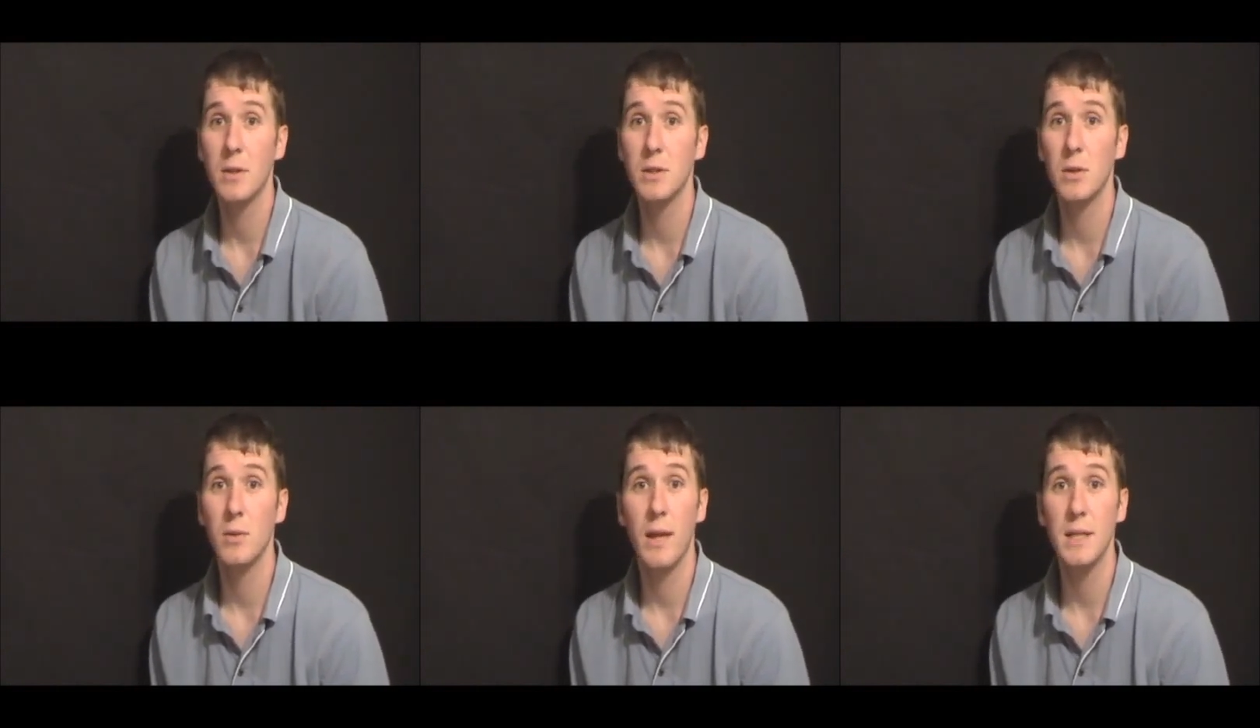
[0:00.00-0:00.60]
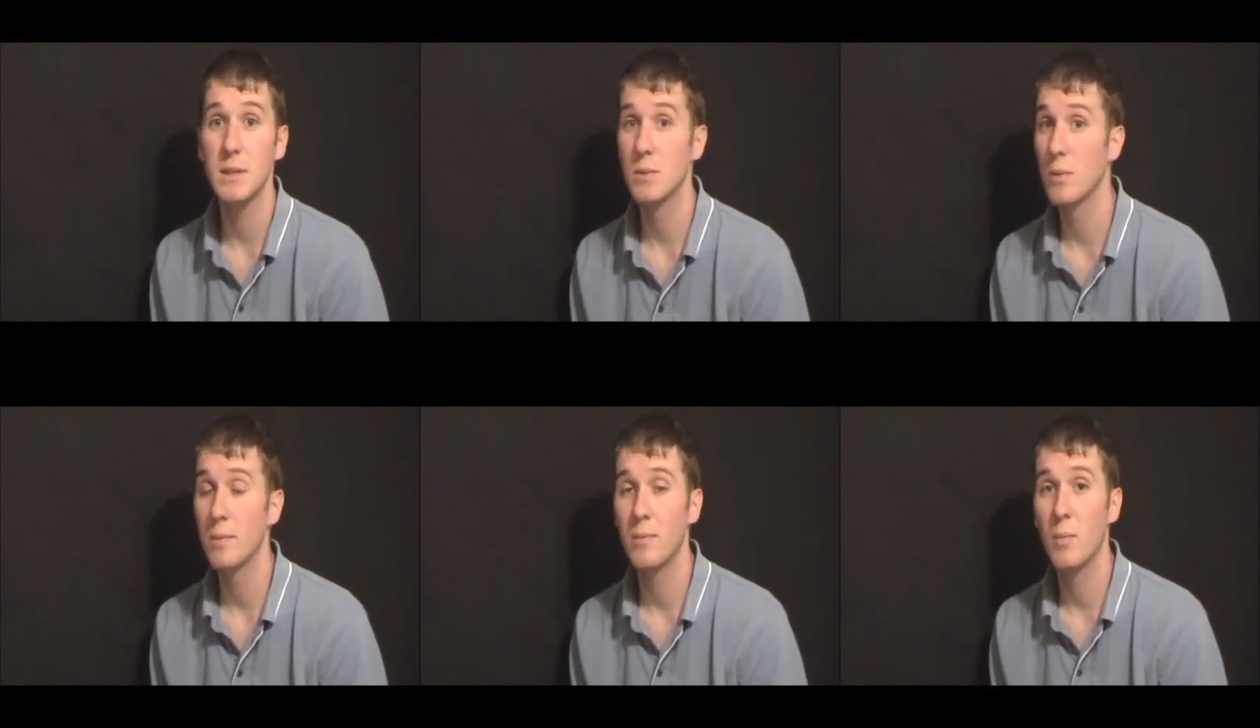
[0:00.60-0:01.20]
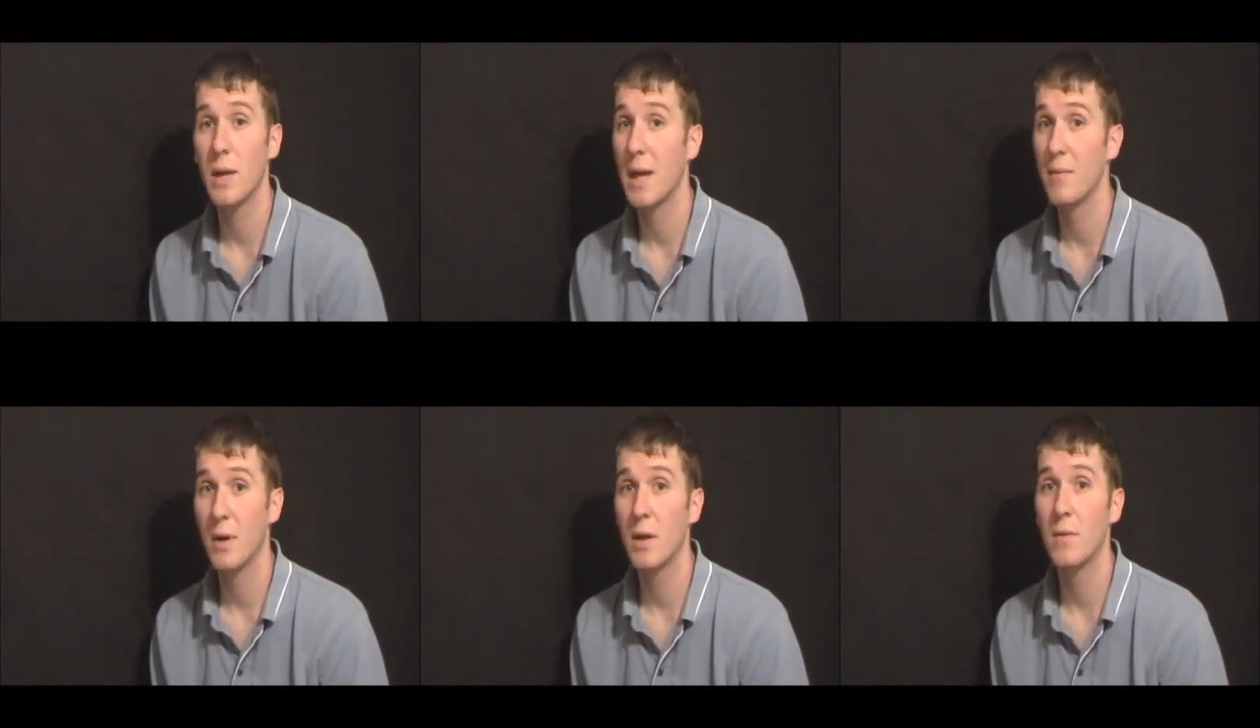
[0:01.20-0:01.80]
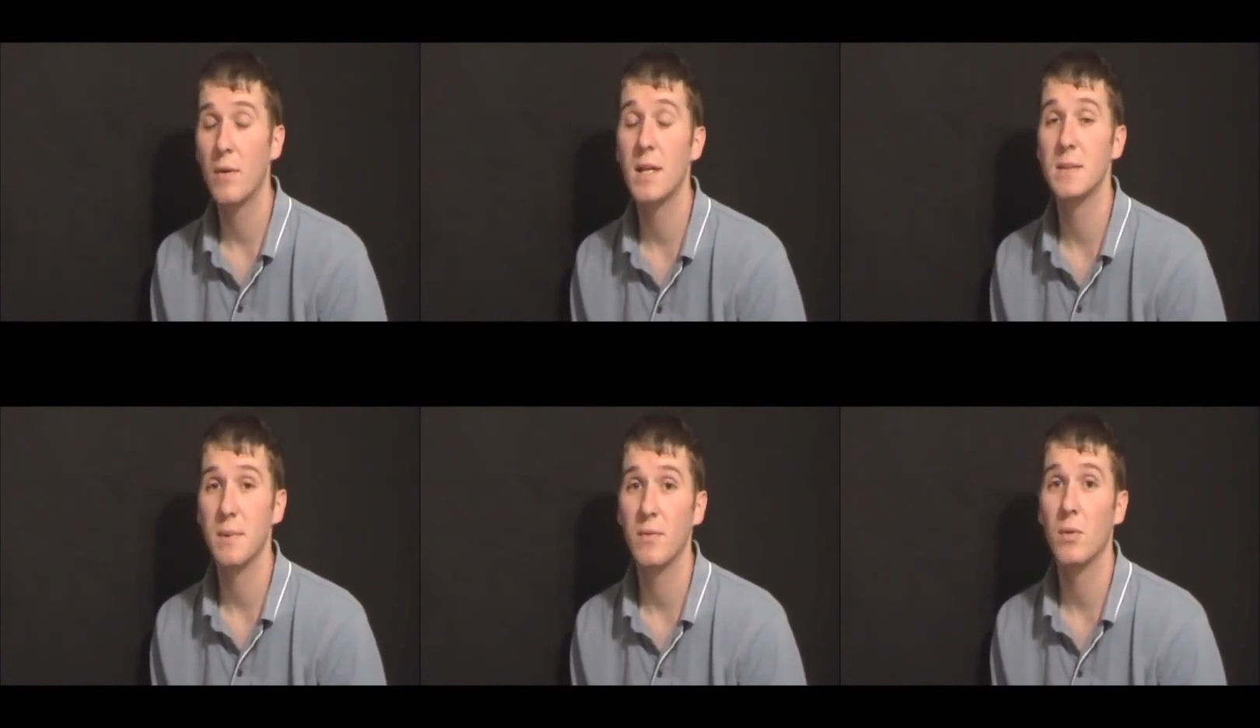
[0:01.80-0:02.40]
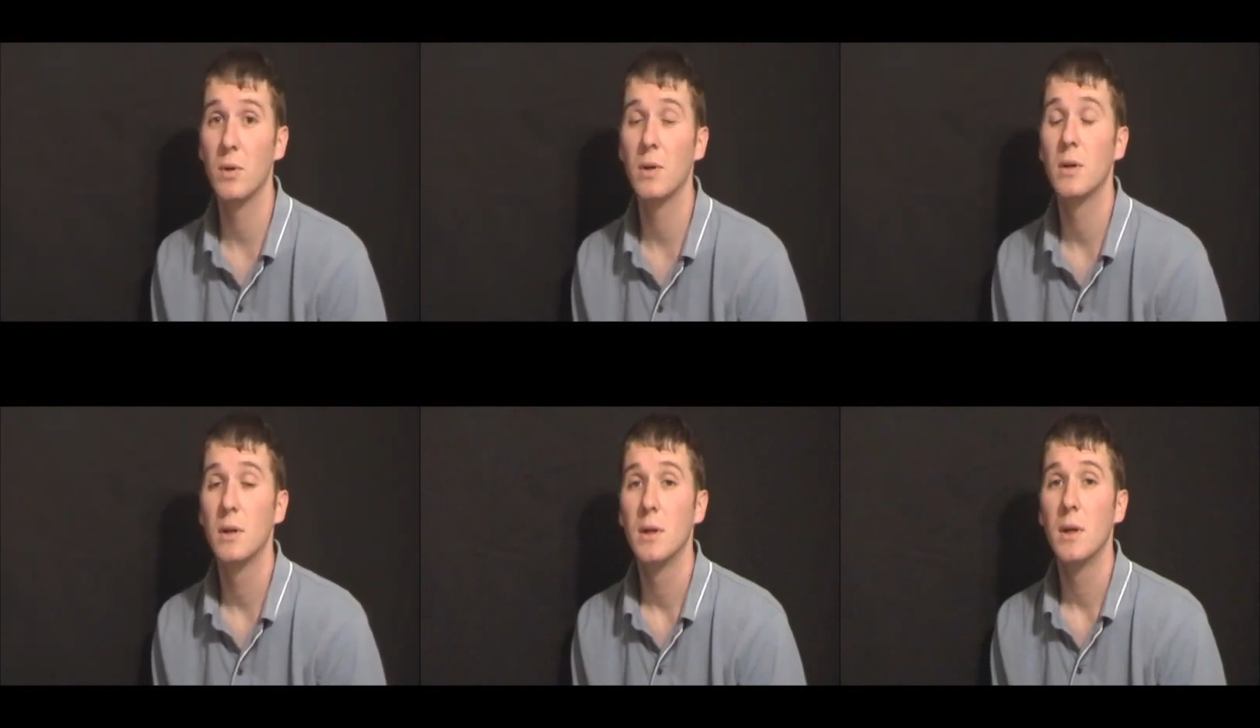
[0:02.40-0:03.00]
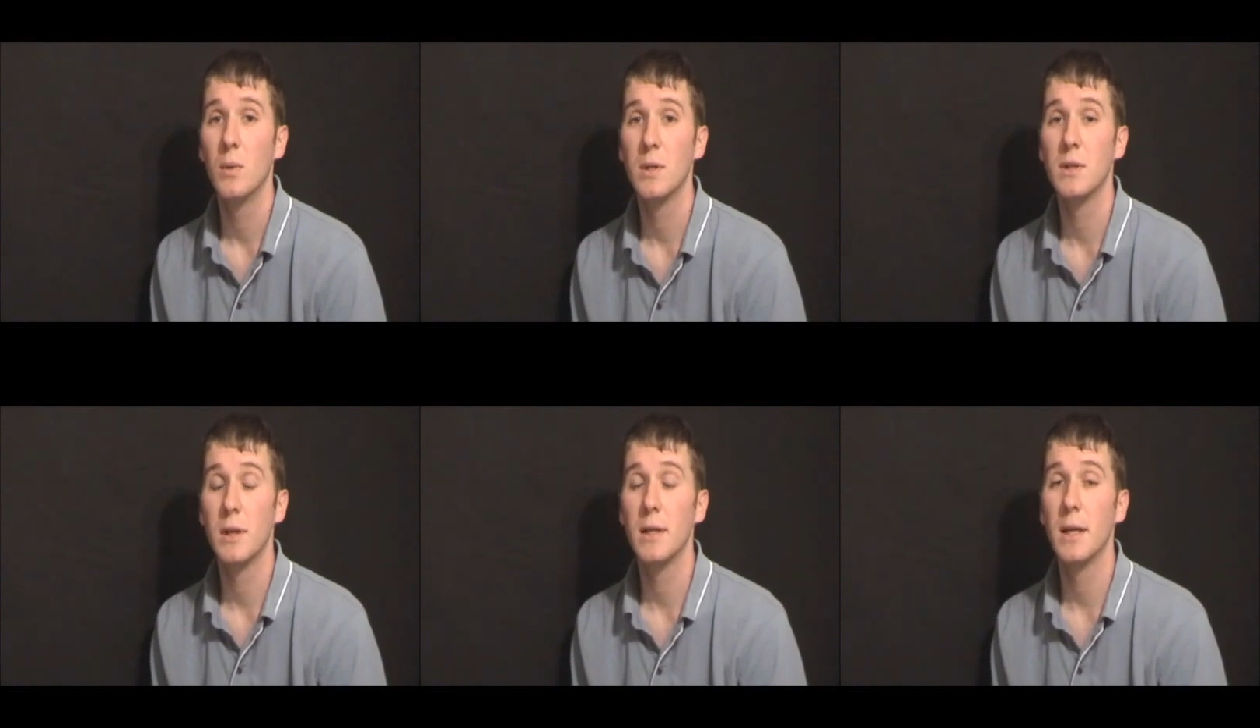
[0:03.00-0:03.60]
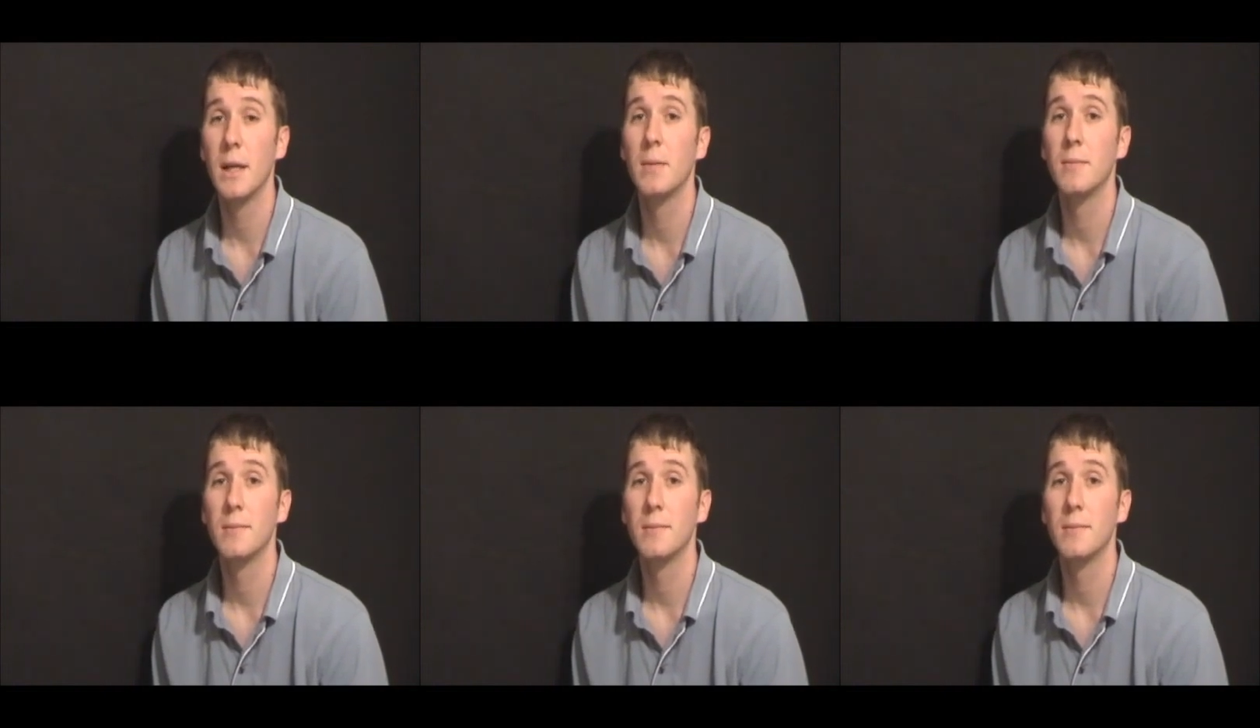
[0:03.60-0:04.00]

So that's what became very good friends before we started dating.